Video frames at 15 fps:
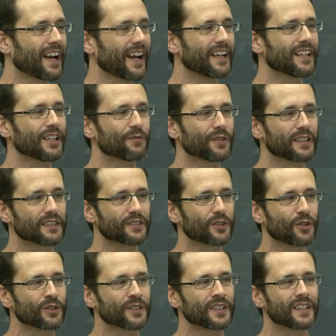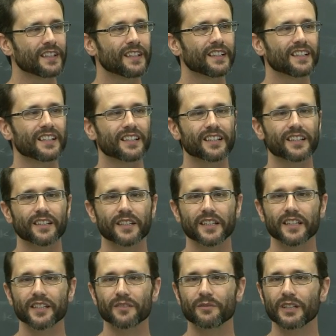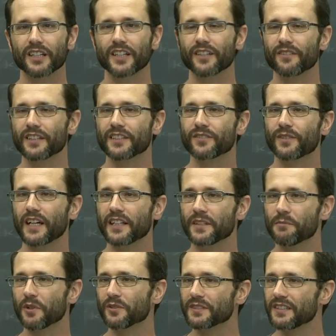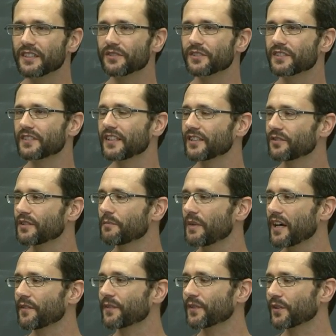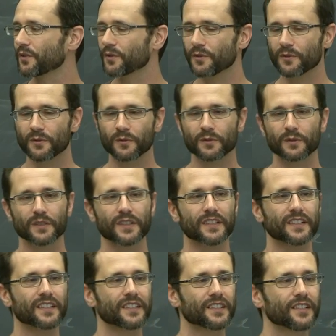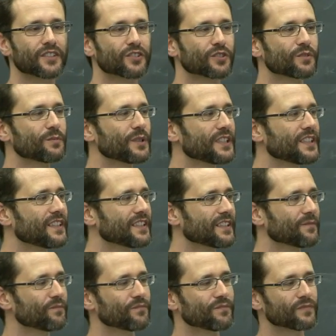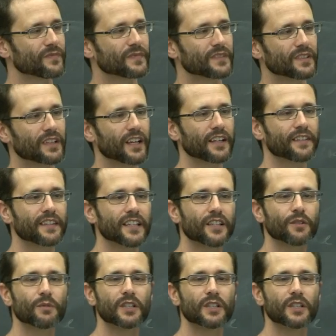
high-level talk. Uh, well, here I try mostly to stick to the math, so uh, it should be, I think you